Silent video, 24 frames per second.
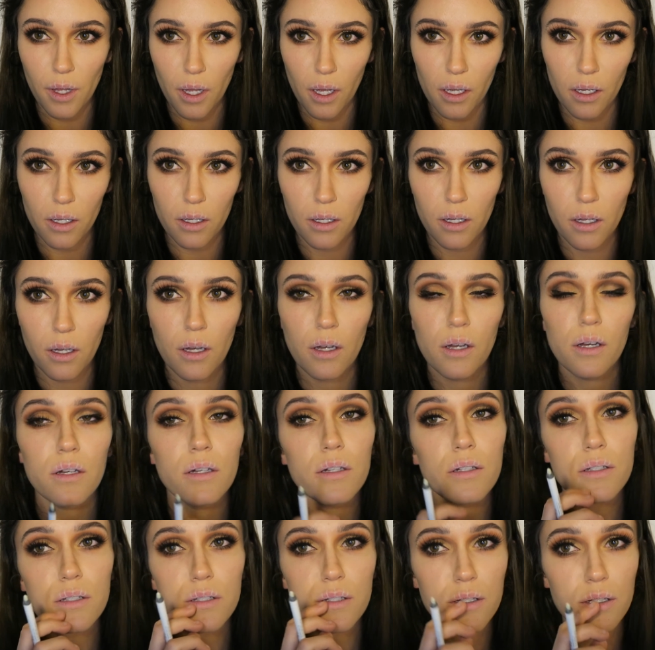thing
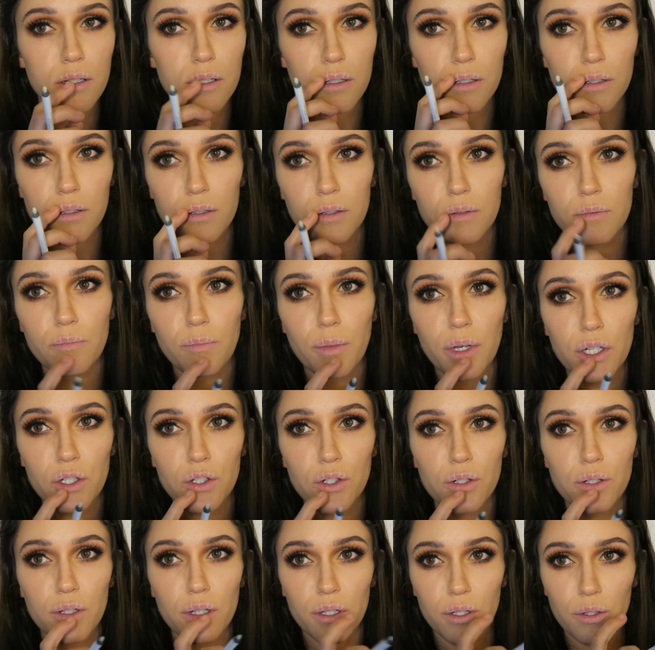is to make
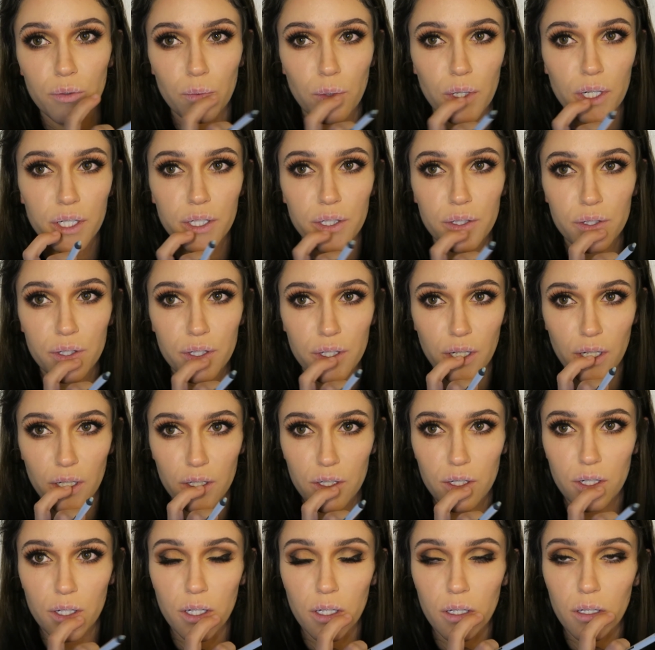sure that where you're
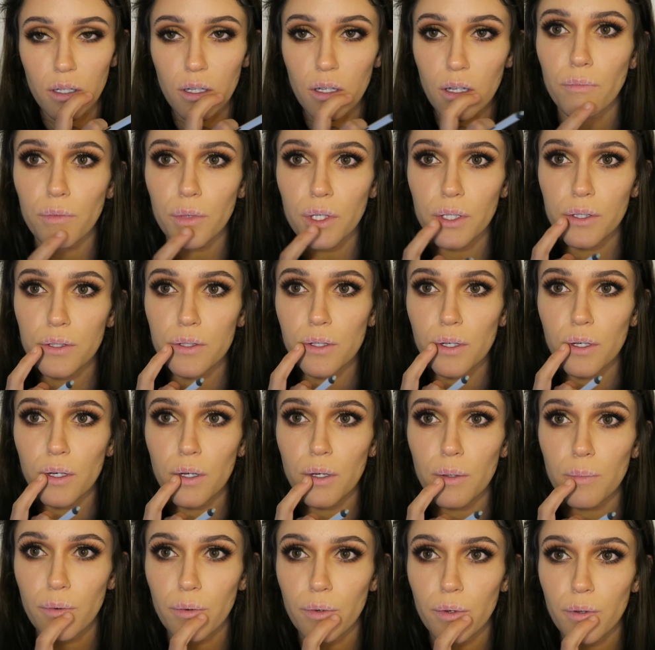sketching meets
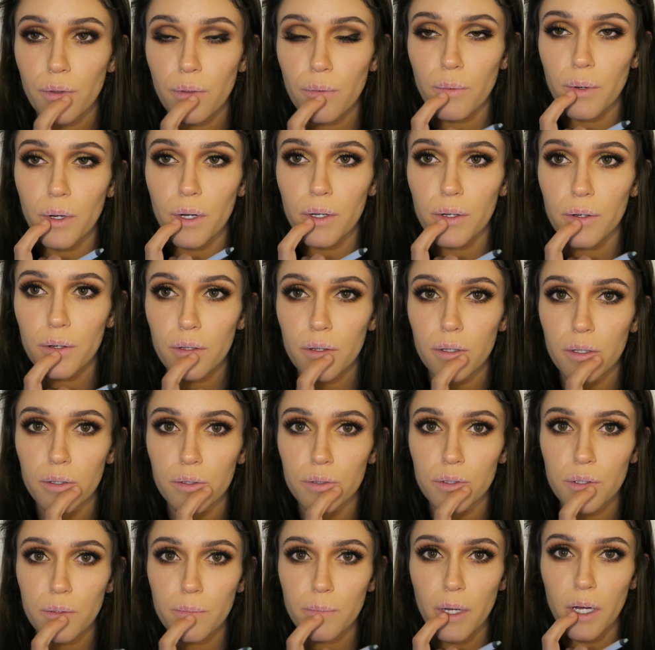up with where you
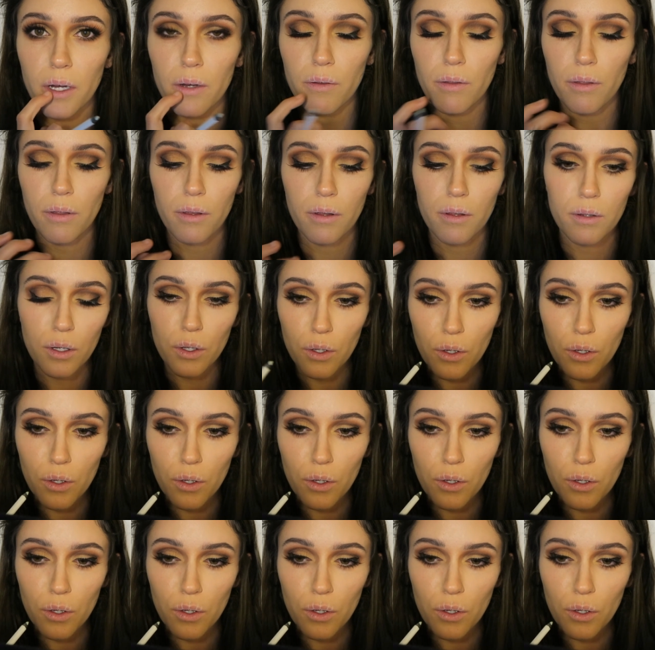close your mouth.